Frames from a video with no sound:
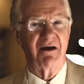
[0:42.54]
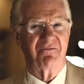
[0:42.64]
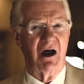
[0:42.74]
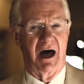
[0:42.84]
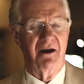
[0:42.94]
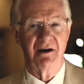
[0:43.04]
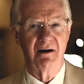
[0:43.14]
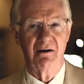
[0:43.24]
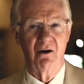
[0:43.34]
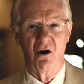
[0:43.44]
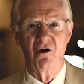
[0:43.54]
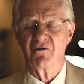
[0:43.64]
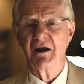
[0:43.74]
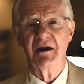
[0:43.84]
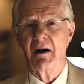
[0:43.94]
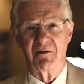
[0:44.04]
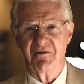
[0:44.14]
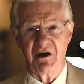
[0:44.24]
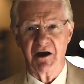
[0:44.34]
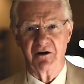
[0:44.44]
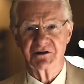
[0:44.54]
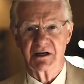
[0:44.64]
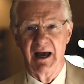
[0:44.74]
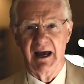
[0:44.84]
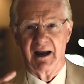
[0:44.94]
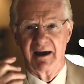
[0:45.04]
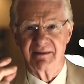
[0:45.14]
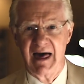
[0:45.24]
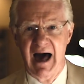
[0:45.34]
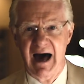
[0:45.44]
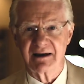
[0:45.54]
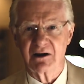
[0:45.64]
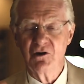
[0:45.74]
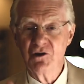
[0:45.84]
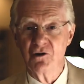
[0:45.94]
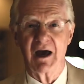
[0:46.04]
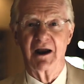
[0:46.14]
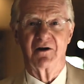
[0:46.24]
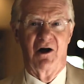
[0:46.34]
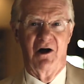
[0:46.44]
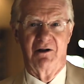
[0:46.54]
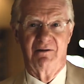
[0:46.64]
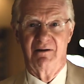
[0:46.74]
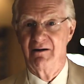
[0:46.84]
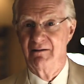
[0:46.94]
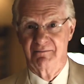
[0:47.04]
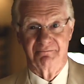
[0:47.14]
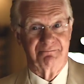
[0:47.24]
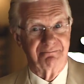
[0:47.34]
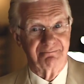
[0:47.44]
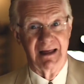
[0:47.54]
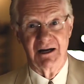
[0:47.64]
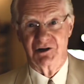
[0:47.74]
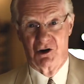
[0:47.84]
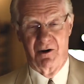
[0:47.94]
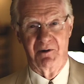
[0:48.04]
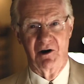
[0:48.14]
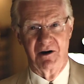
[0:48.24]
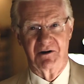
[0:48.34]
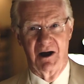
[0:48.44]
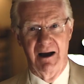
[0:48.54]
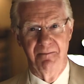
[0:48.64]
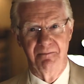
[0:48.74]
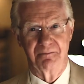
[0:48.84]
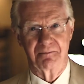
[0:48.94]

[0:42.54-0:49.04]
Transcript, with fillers: they've done over a number of years. And like that, you get it all in a short period of time.